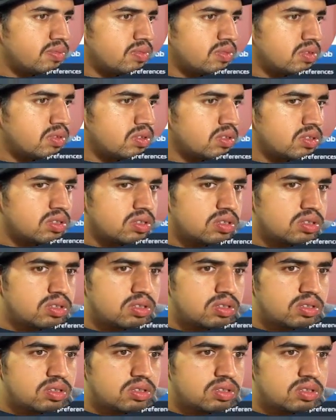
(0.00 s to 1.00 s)

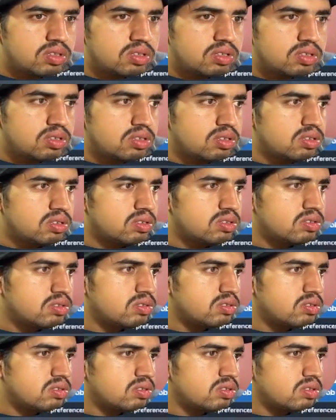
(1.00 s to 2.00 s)

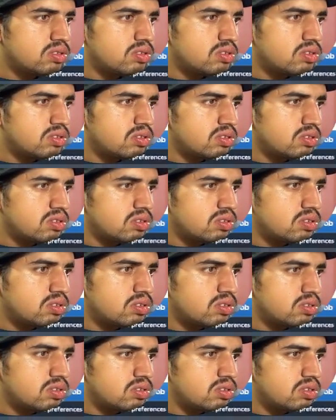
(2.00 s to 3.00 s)

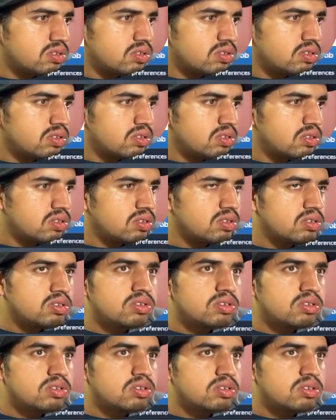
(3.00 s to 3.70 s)
Nothing is said.